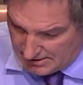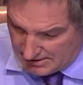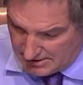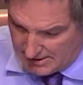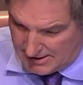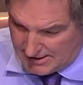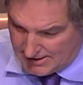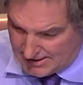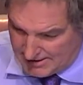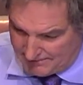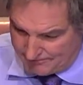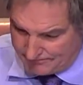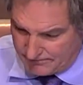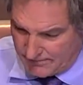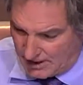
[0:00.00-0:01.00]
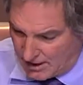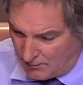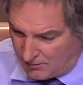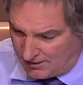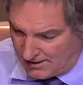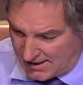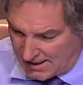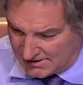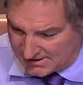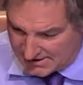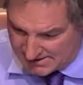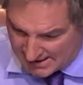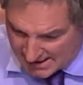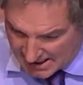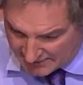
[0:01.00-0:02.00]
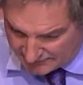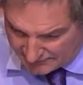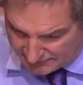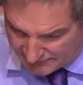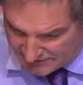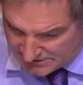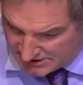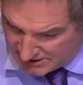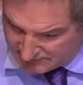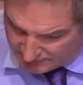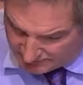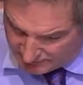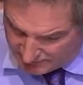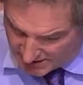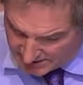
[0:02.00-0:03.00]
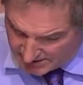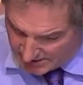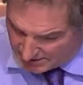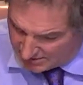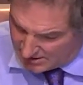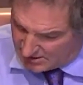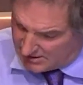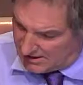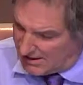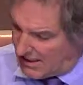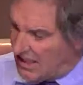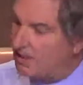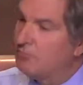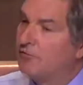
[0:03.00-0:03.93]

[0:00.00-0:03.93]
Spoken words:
I want to ask staff, Steve, if you've got anything to add